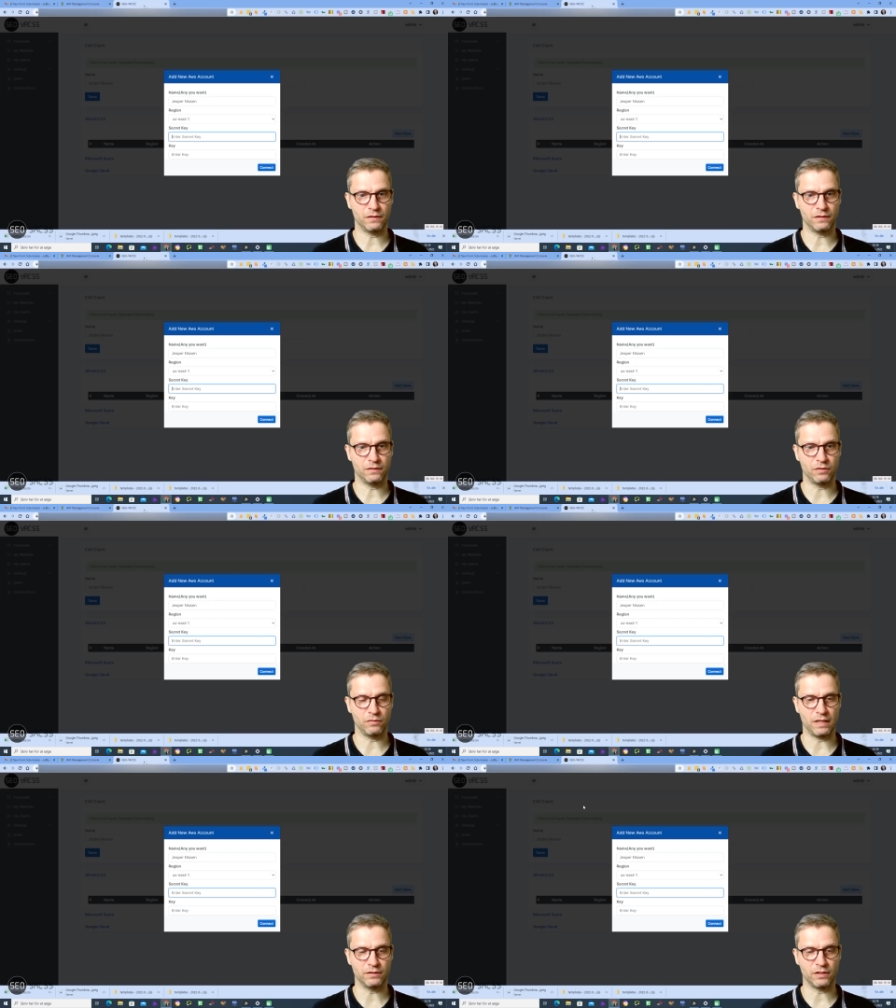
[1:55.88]
uh, you
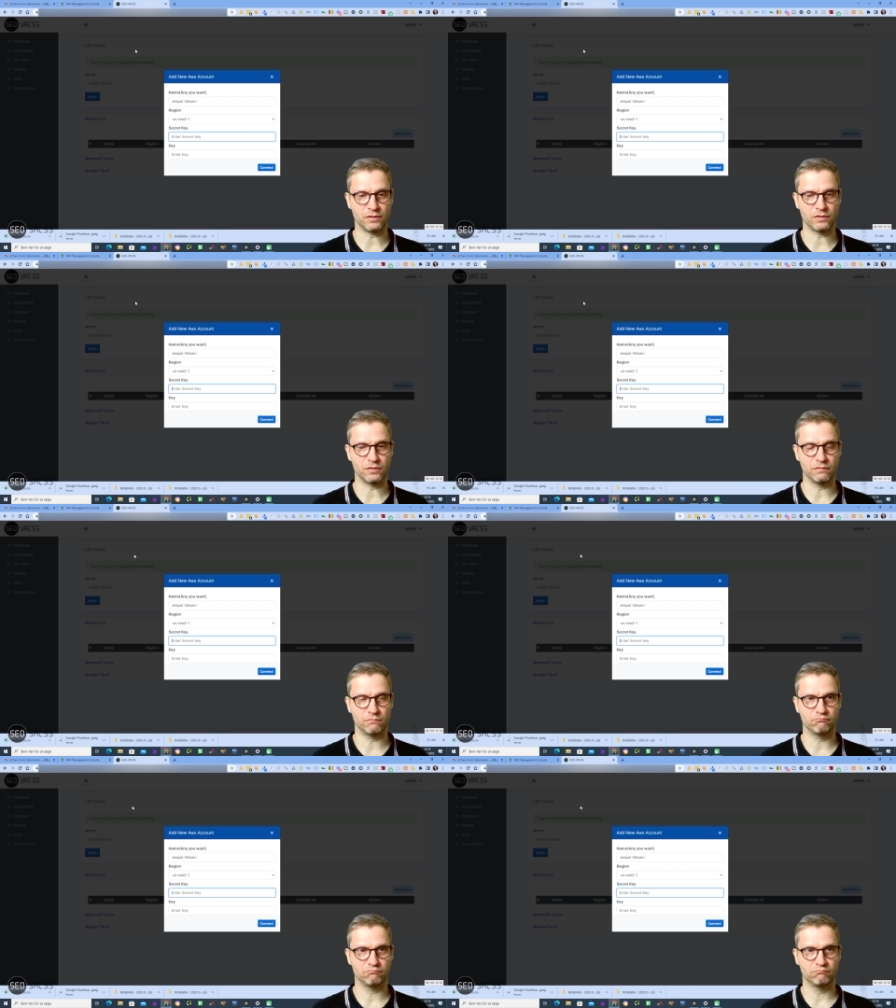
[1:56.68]
know, I'll just
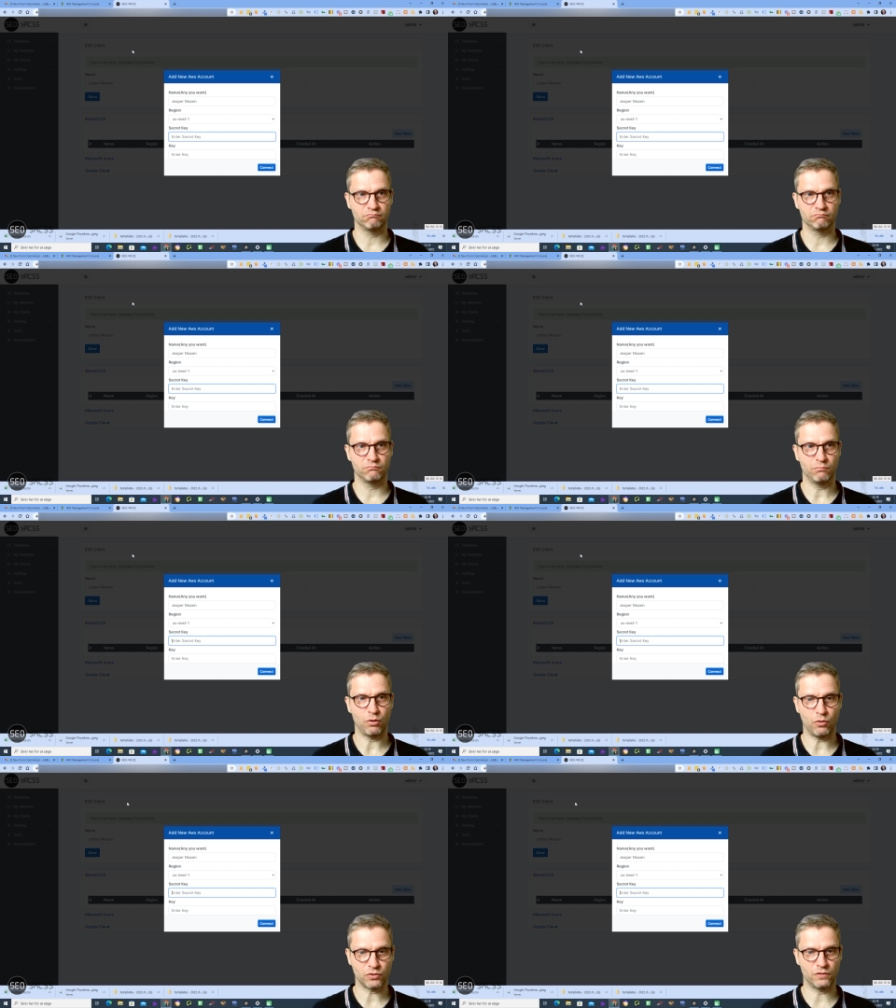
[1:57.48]

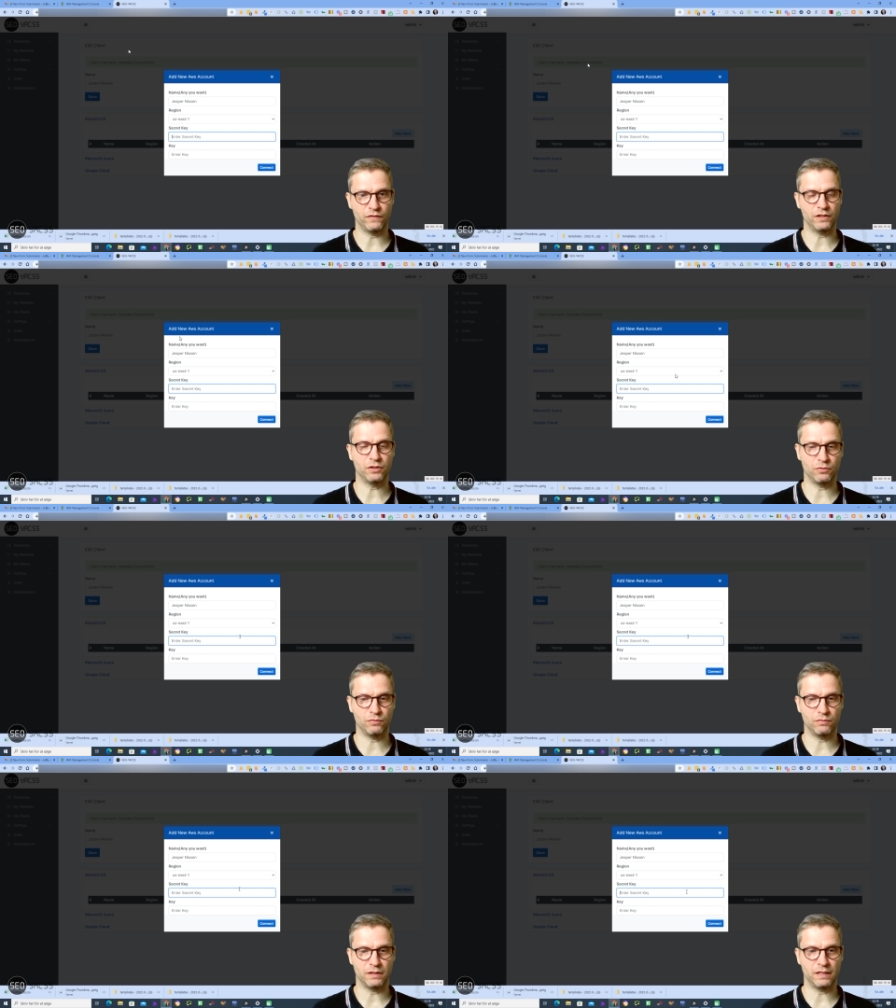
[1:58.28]
pause the
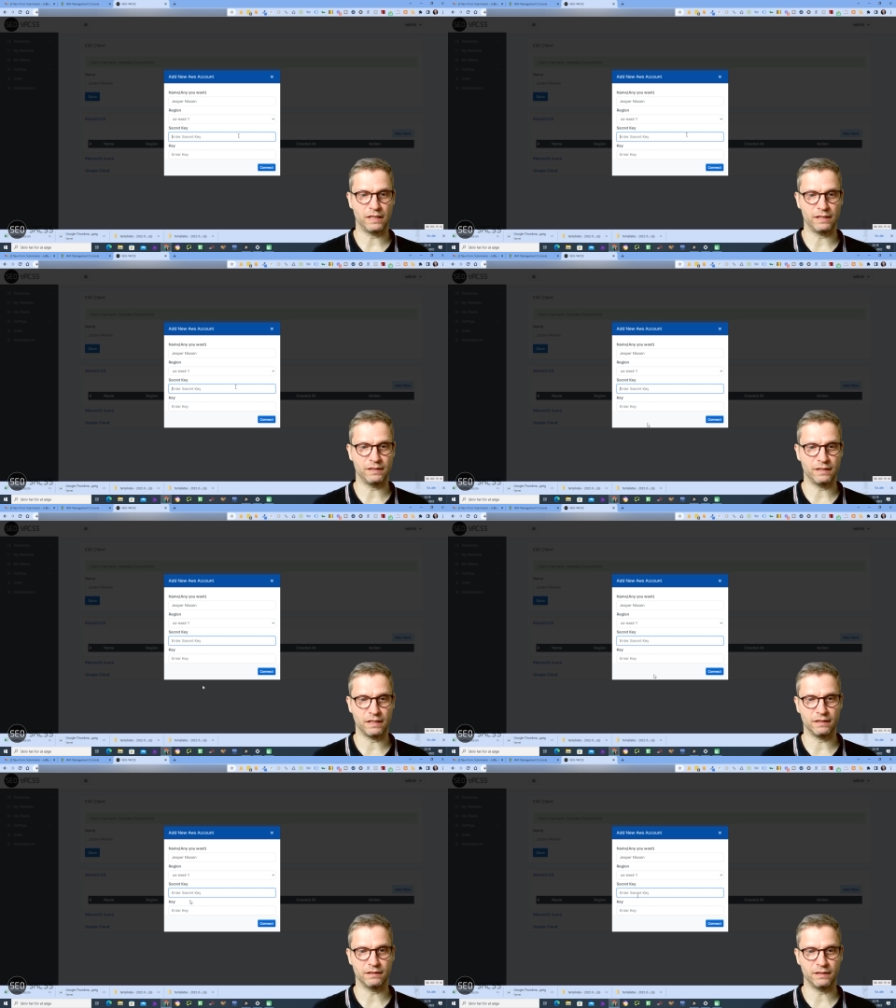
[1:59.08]
video and then
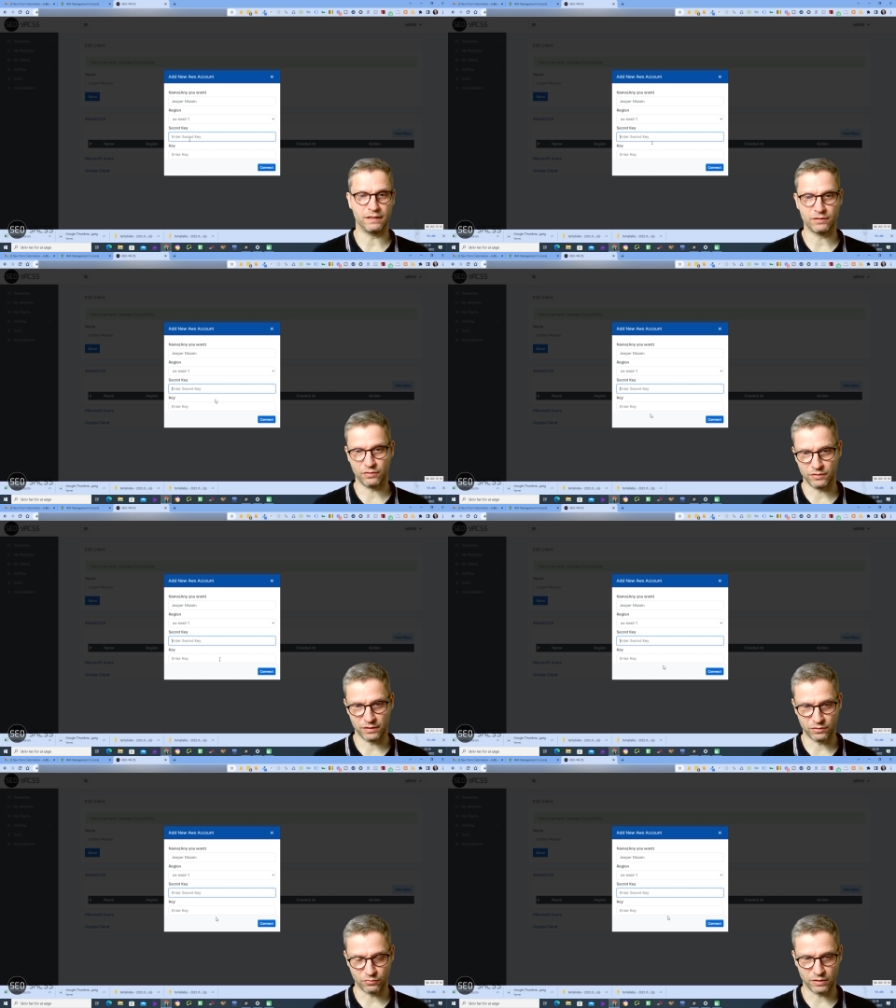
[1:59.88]
I'll enter
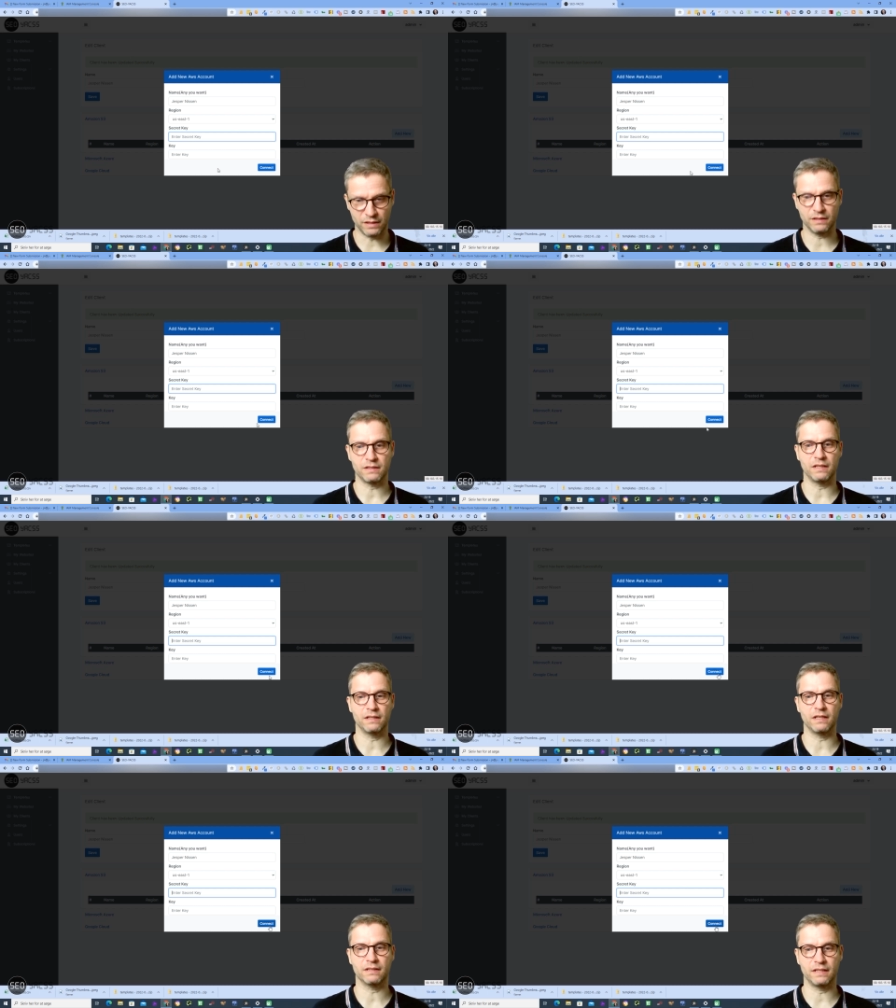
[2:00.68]
these two keys
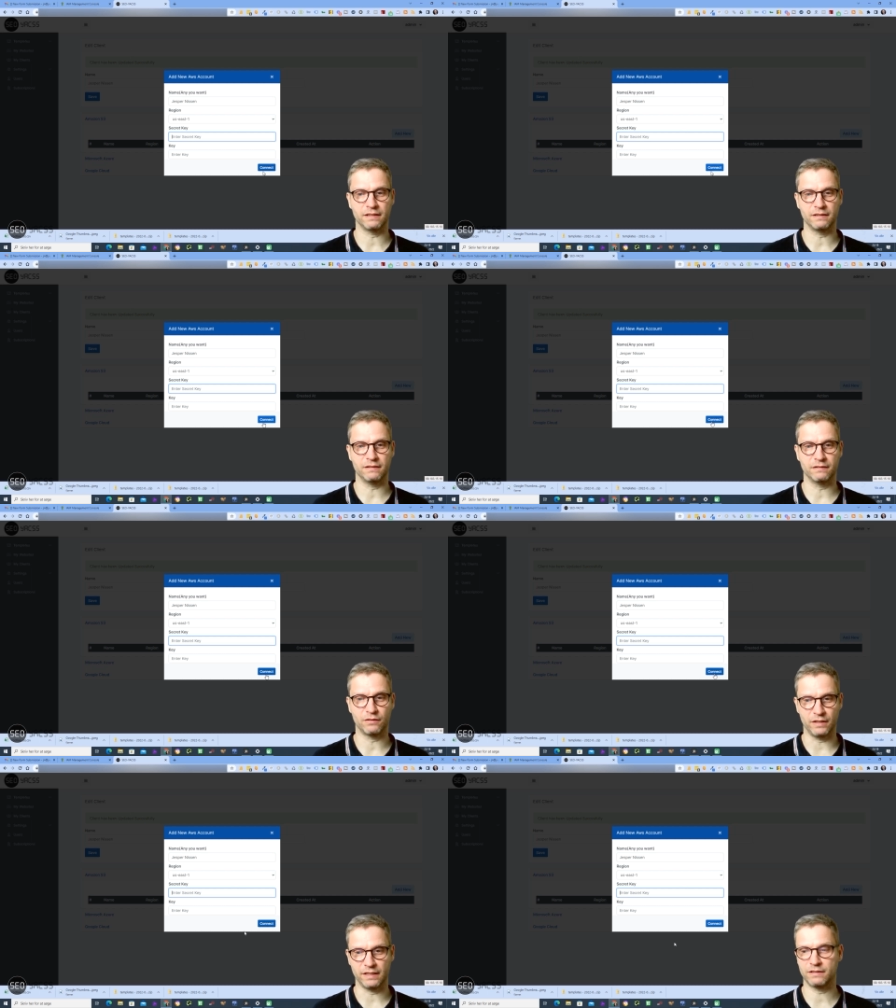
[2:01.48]
and then I'll click
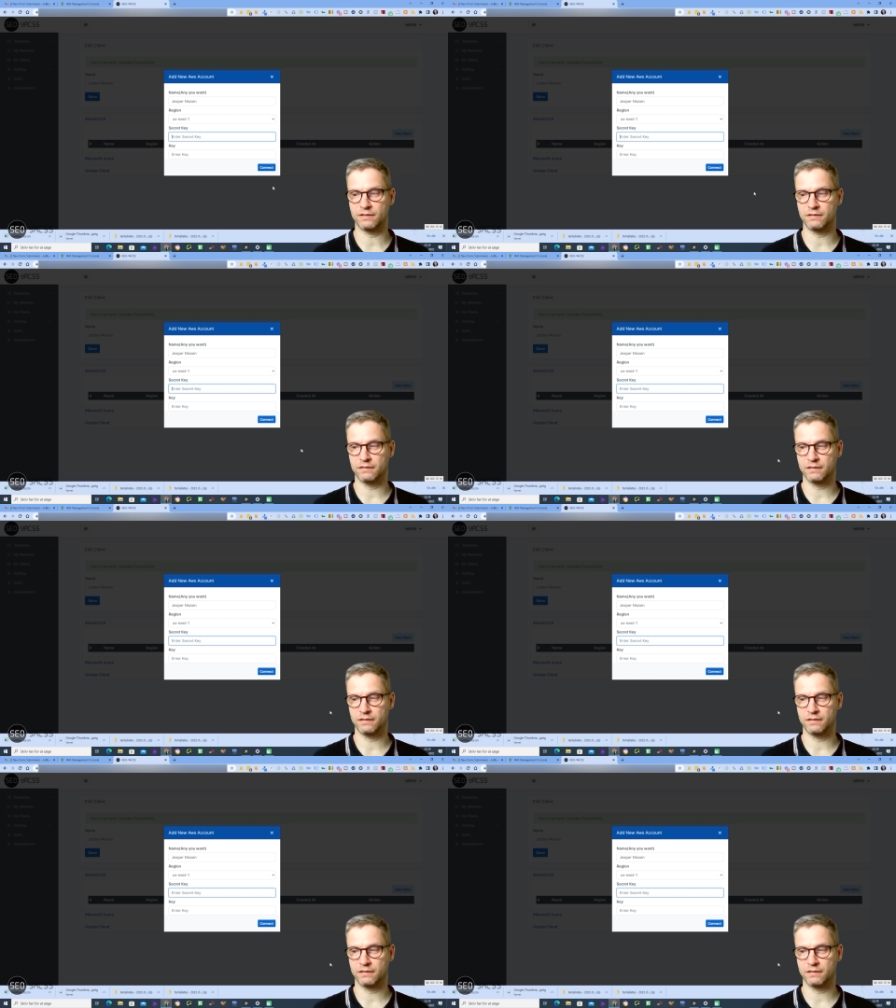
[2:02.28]
connect.